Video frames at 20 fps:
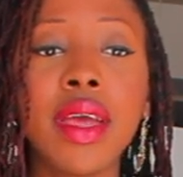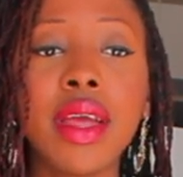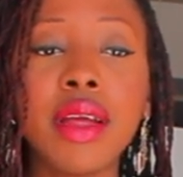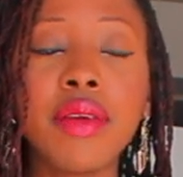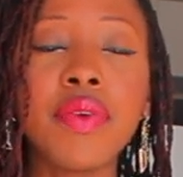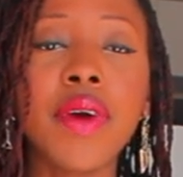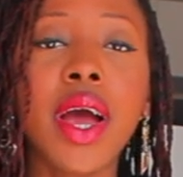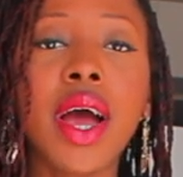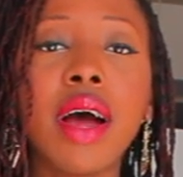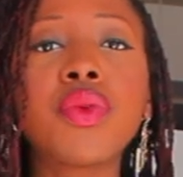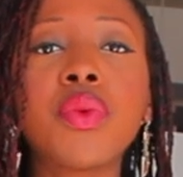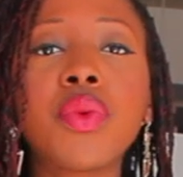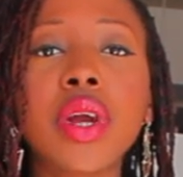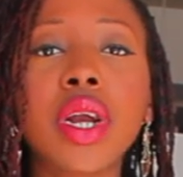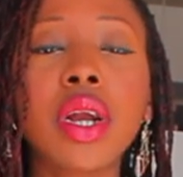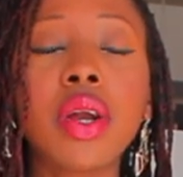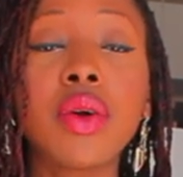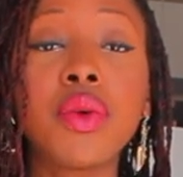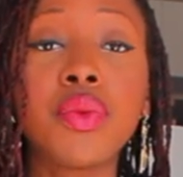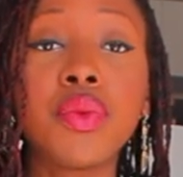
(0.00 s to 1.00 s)
if I have to
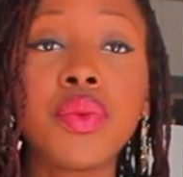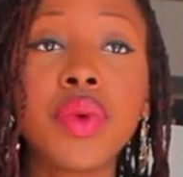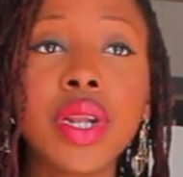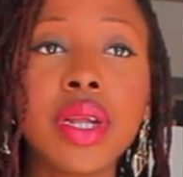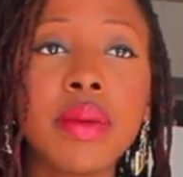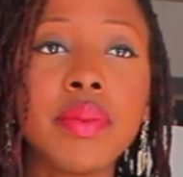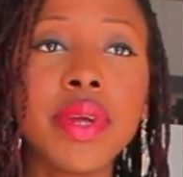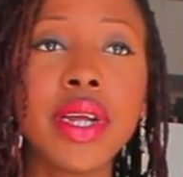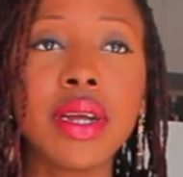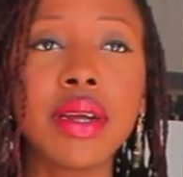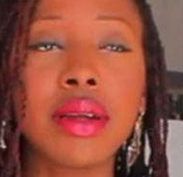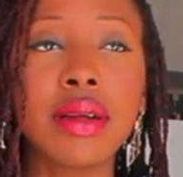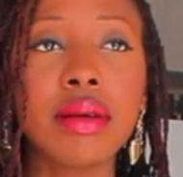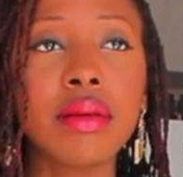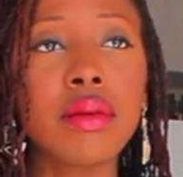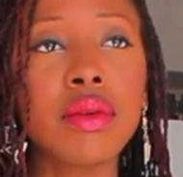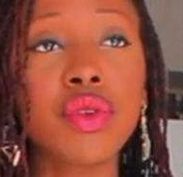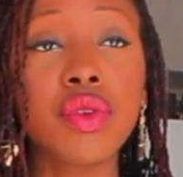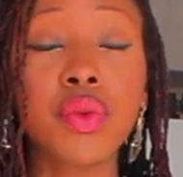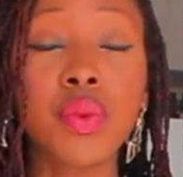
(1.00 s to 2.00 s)
wear a really big
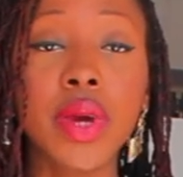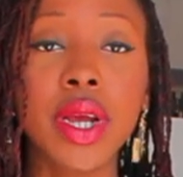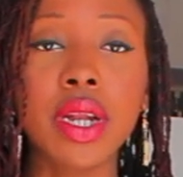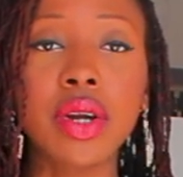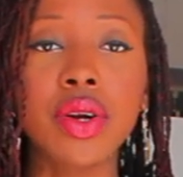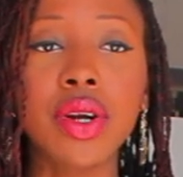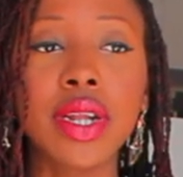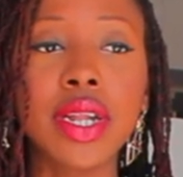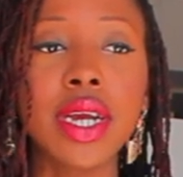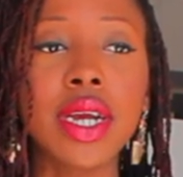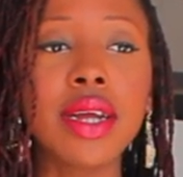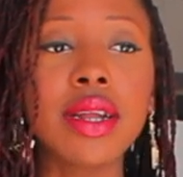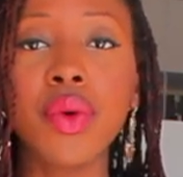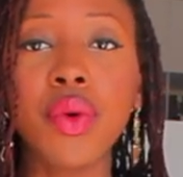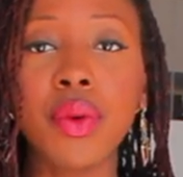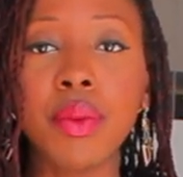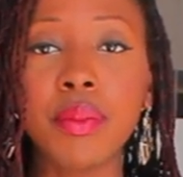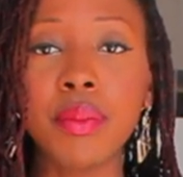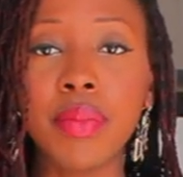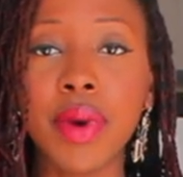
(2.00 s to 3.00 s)
sweater on it,
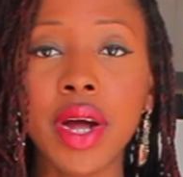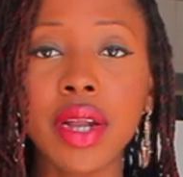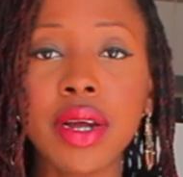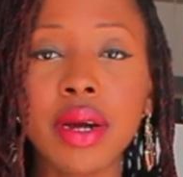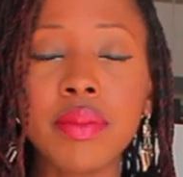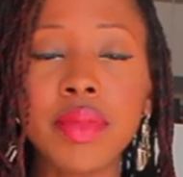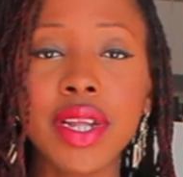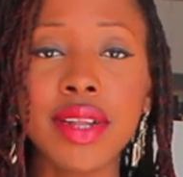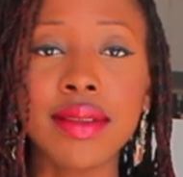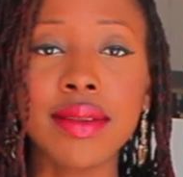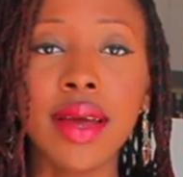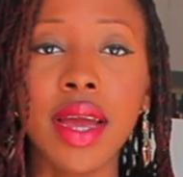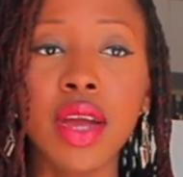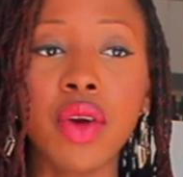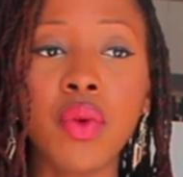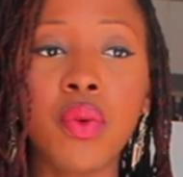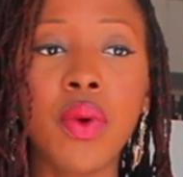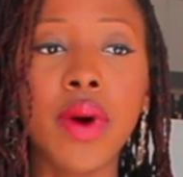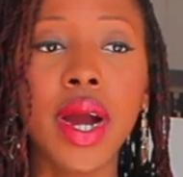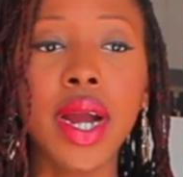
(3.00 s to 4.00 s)
the bottom is
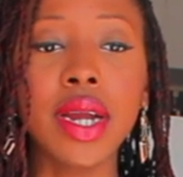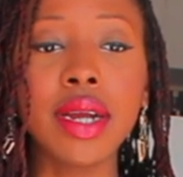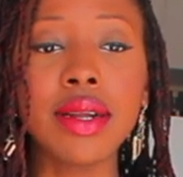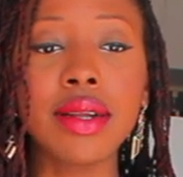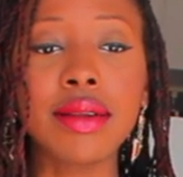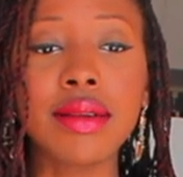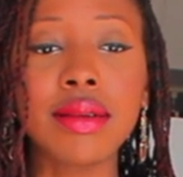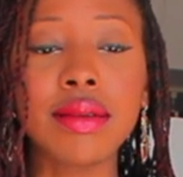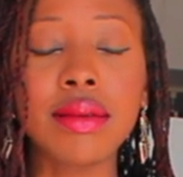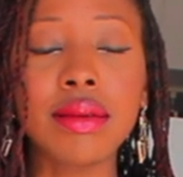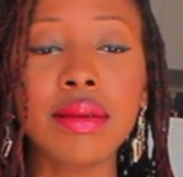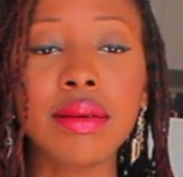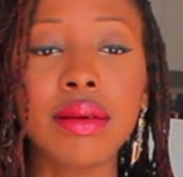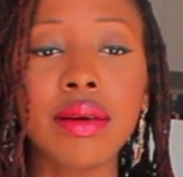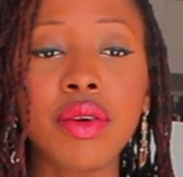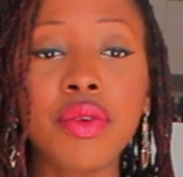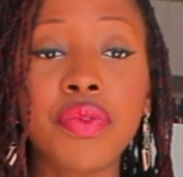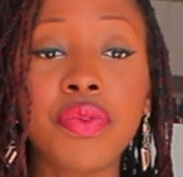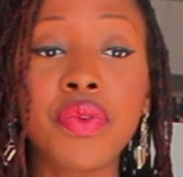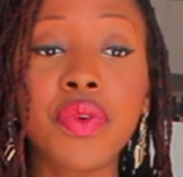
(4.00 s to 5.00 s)
like quite
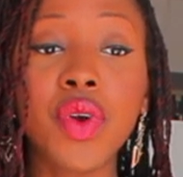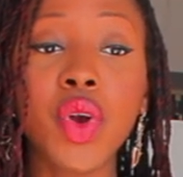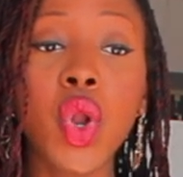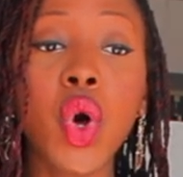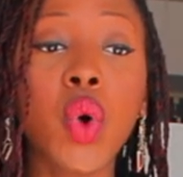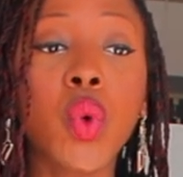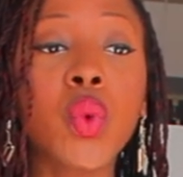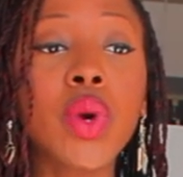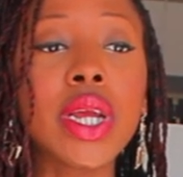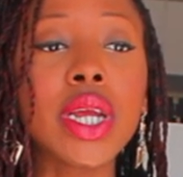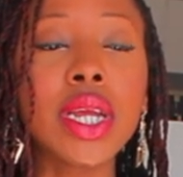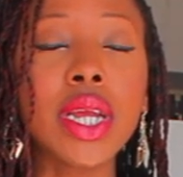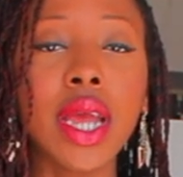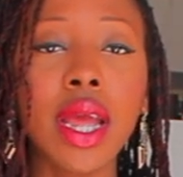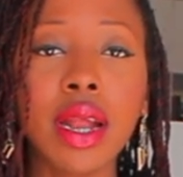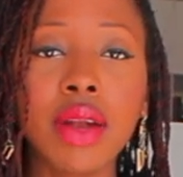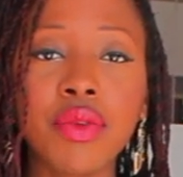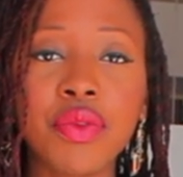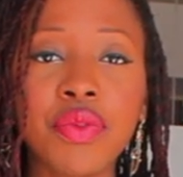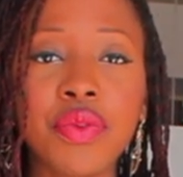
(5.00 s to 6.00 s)
flowy
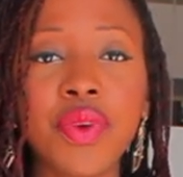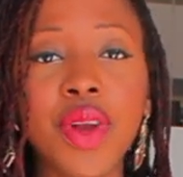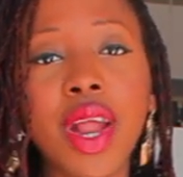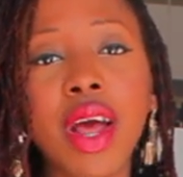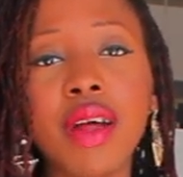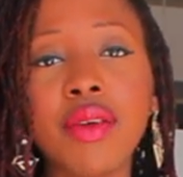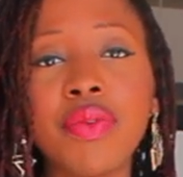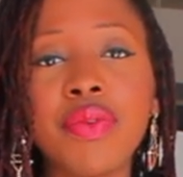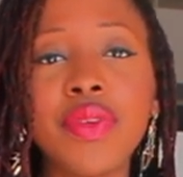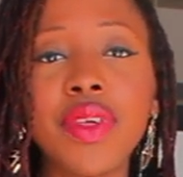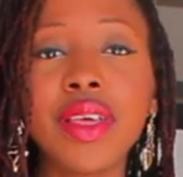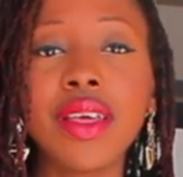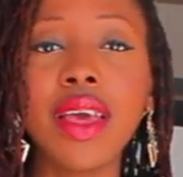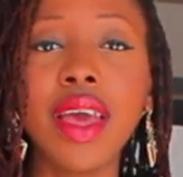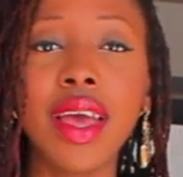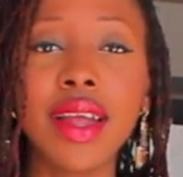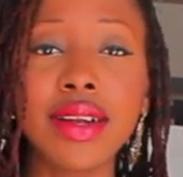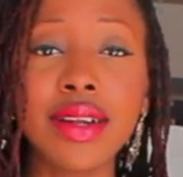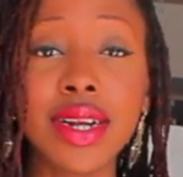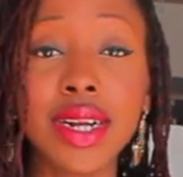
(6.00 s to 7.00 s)
and fluffy
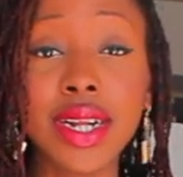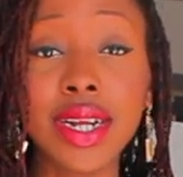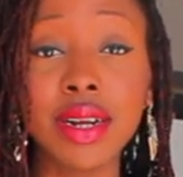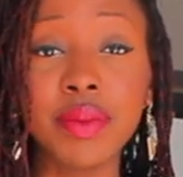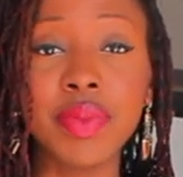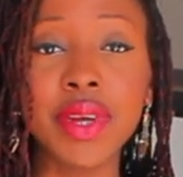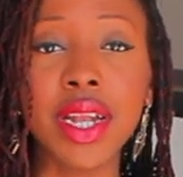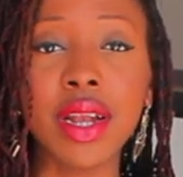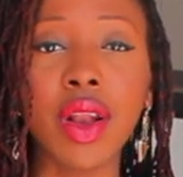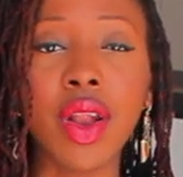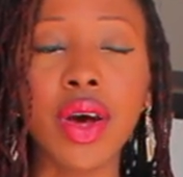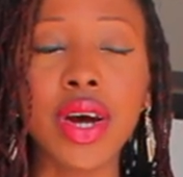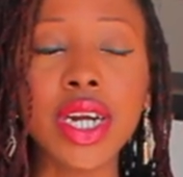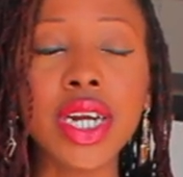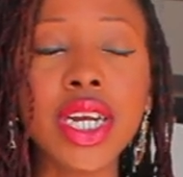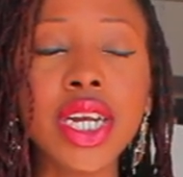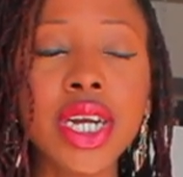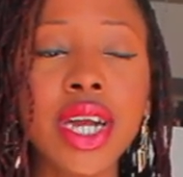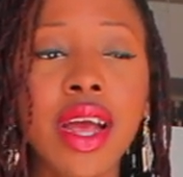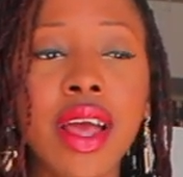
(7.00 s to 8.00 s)
and a little bit
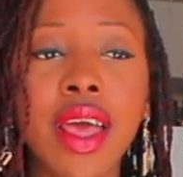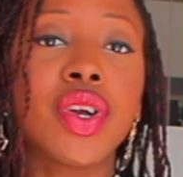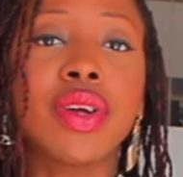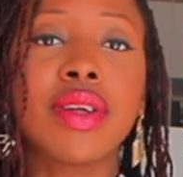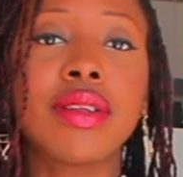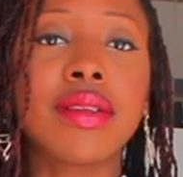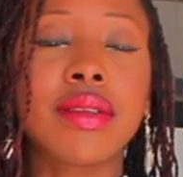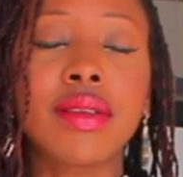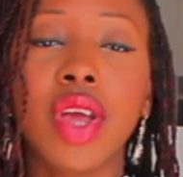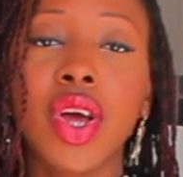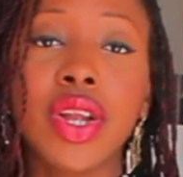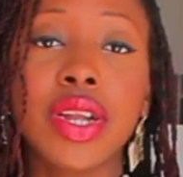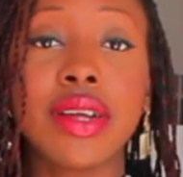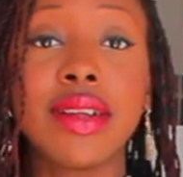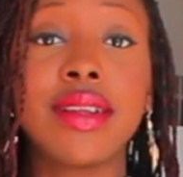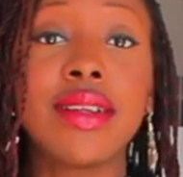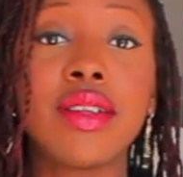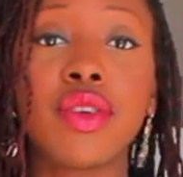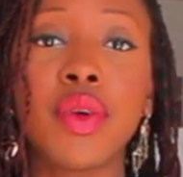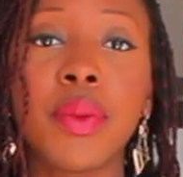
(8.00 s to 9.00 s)
large, just
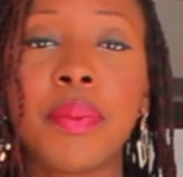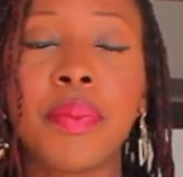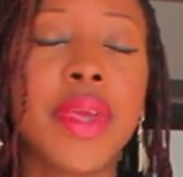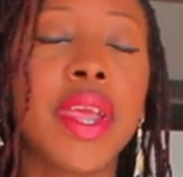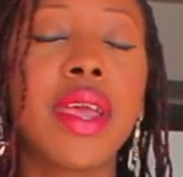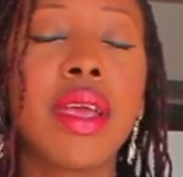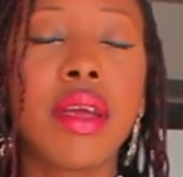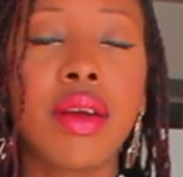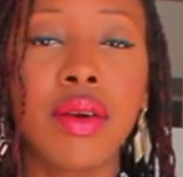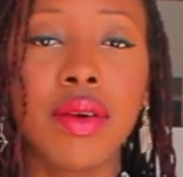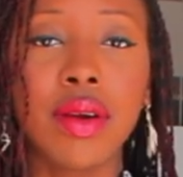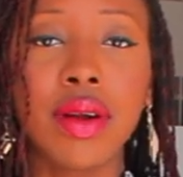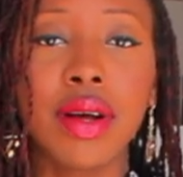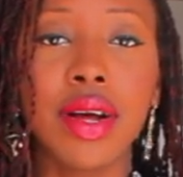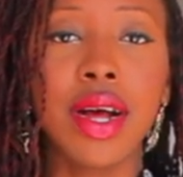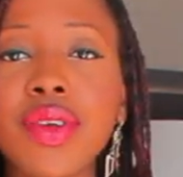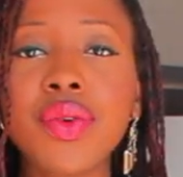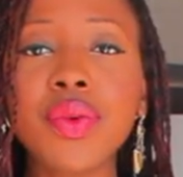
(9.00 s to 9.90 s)
gonna disappear.